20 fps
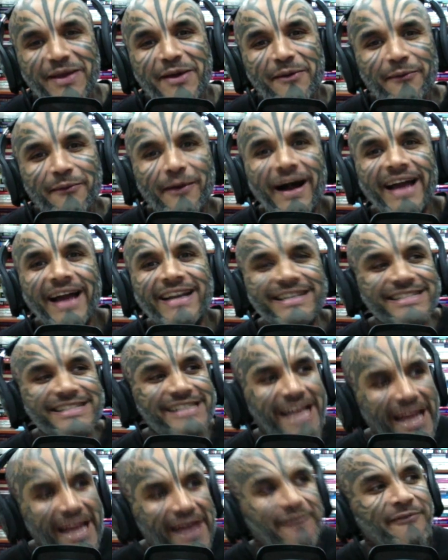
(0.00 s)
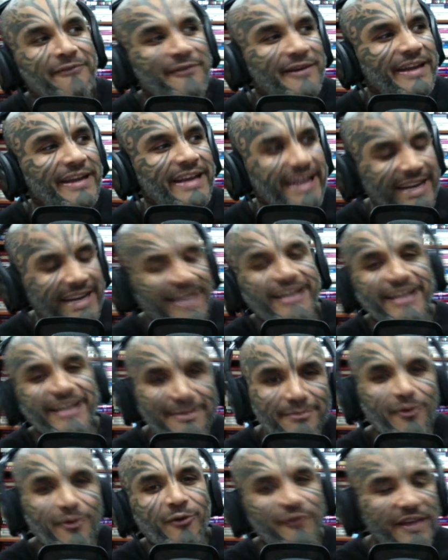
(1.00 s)
Why does every Indian
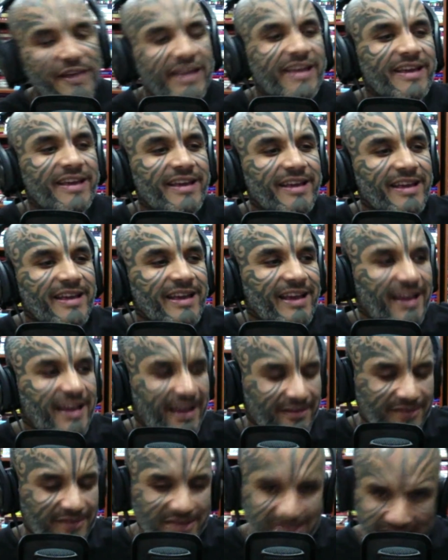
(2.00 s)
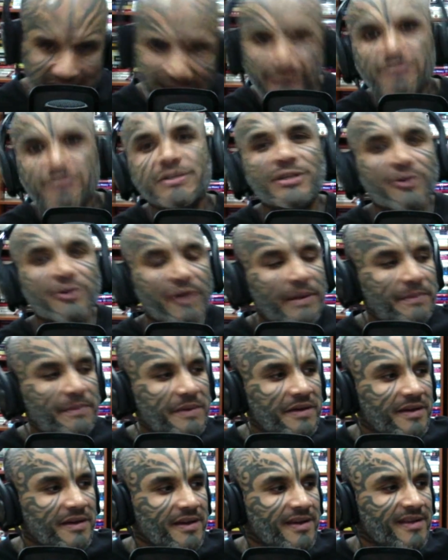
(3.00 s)
movie have the same script,
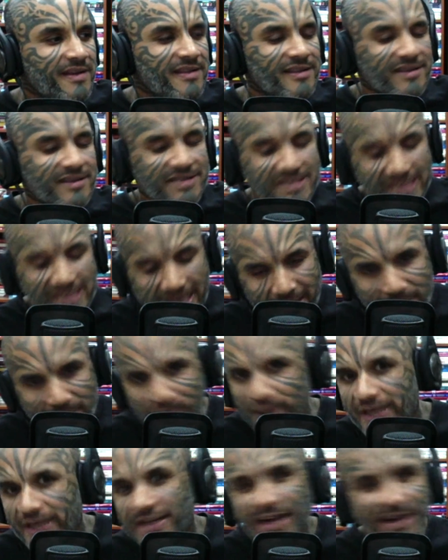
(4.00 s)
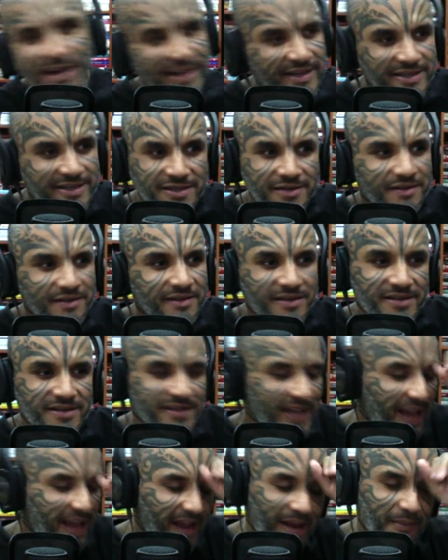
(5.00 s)
the same retardation, the
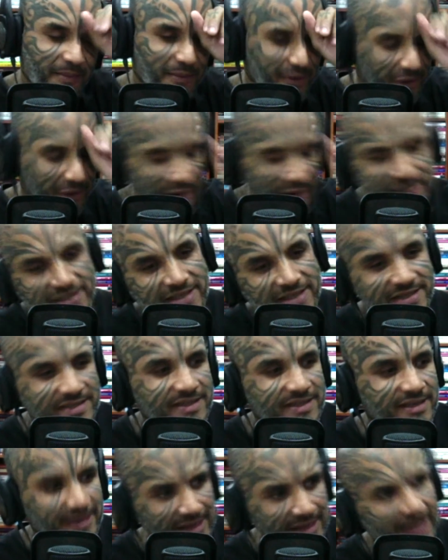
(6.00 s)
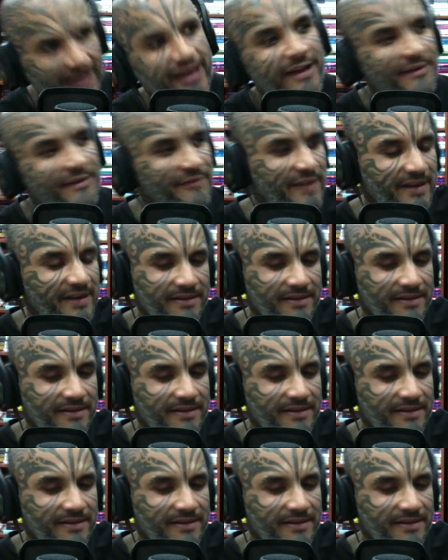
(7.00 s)
same nonsense love?